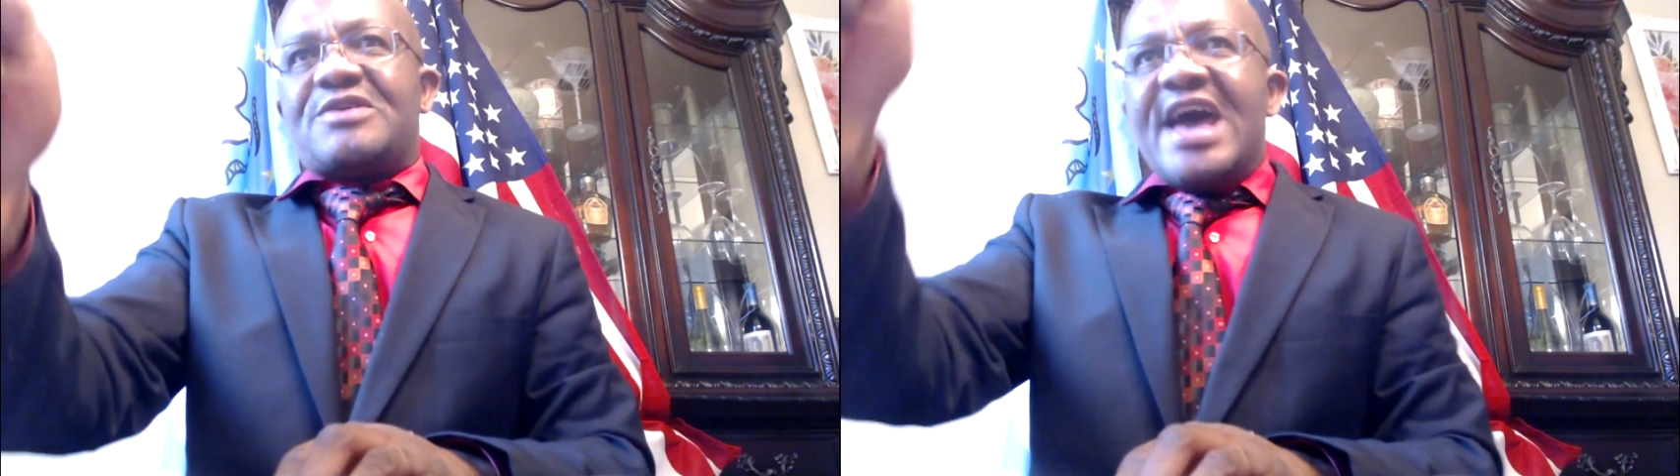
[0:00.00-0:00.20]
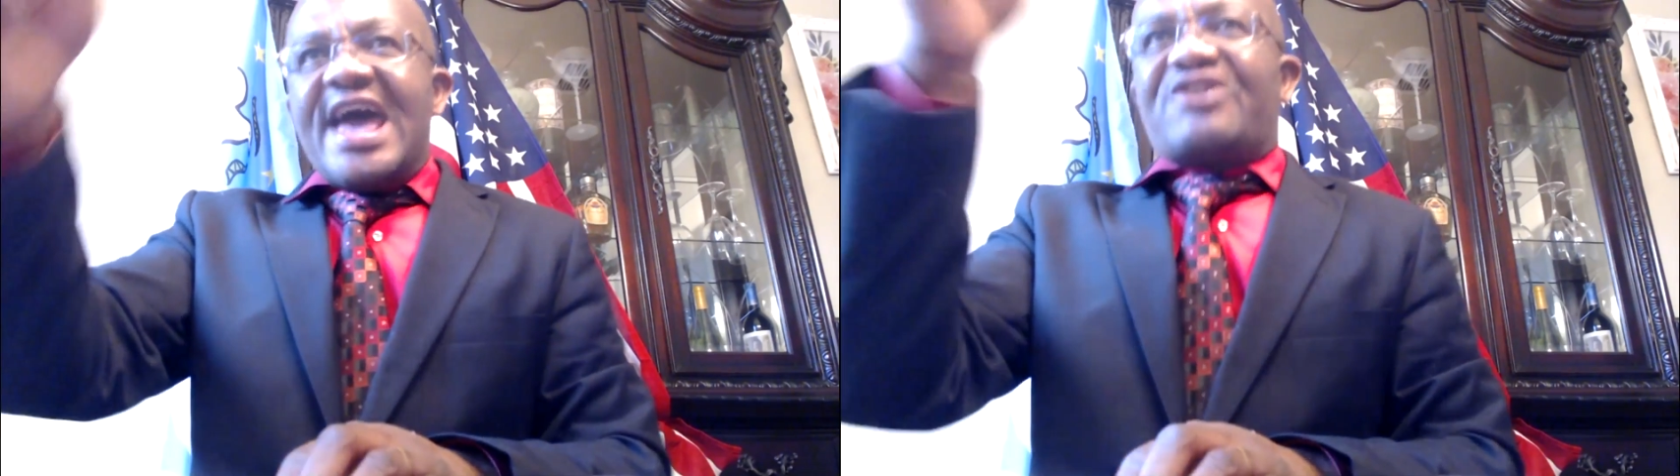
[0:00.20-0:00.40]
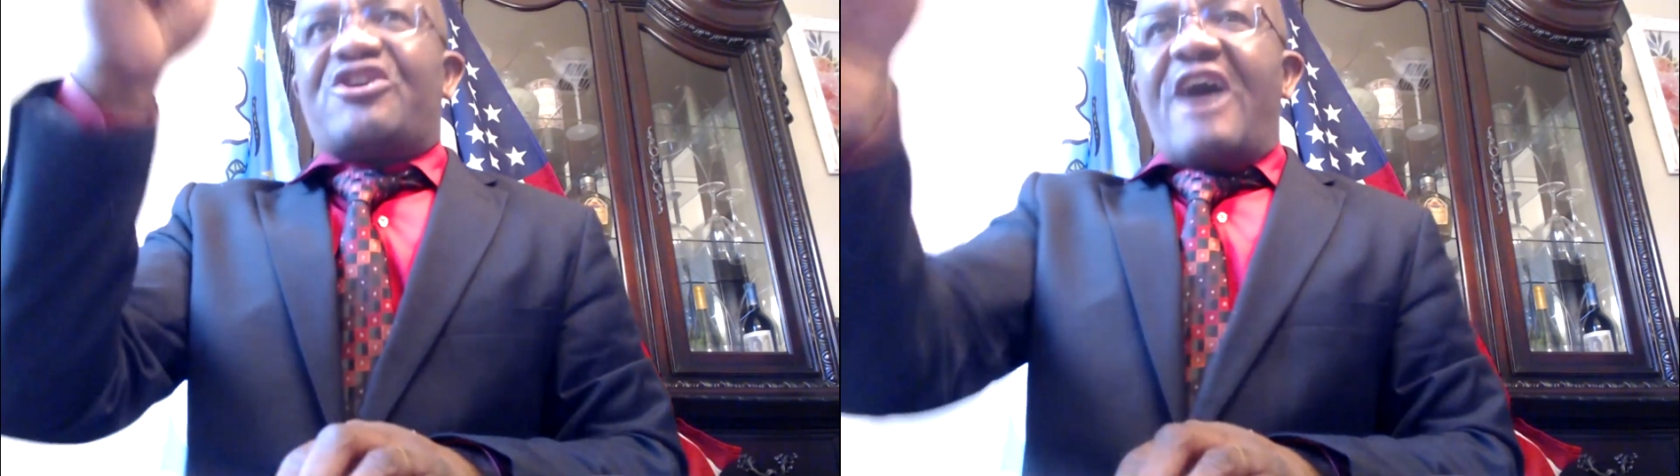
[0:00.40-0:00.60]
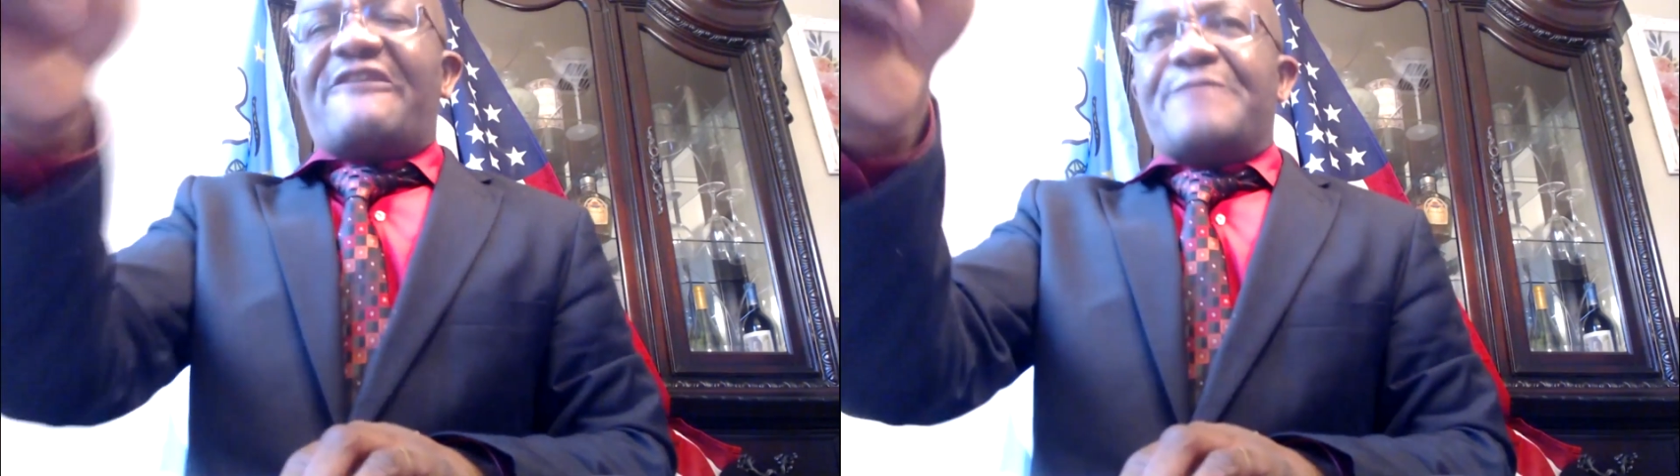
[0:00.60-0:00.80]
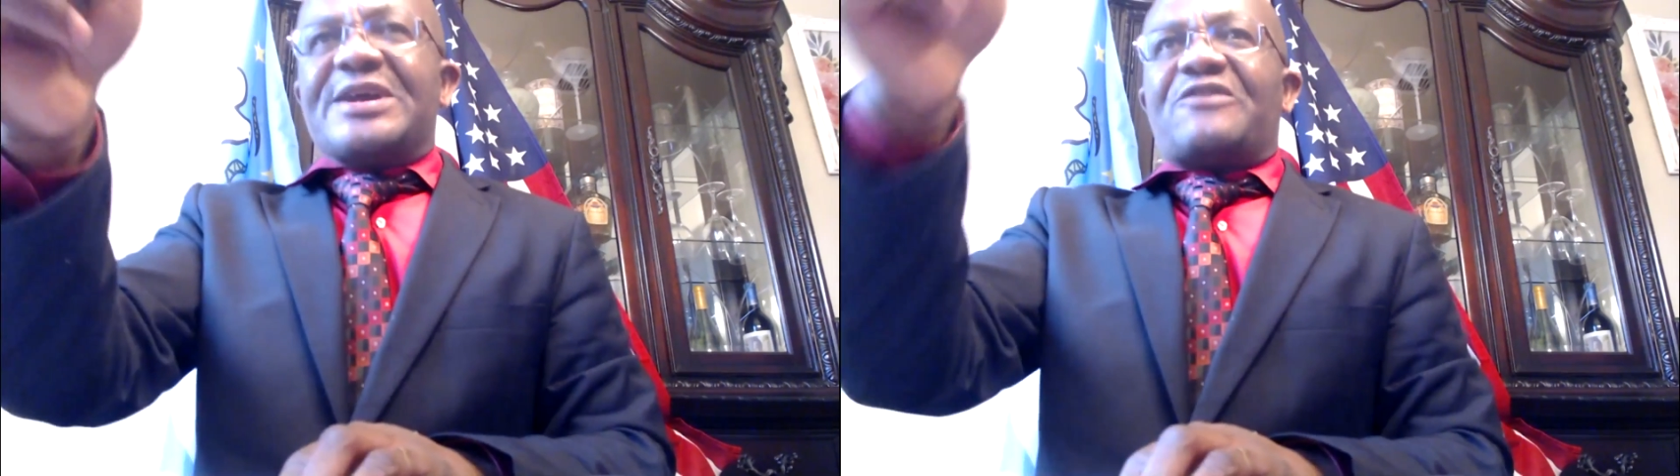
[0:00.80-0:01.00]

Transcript: a government of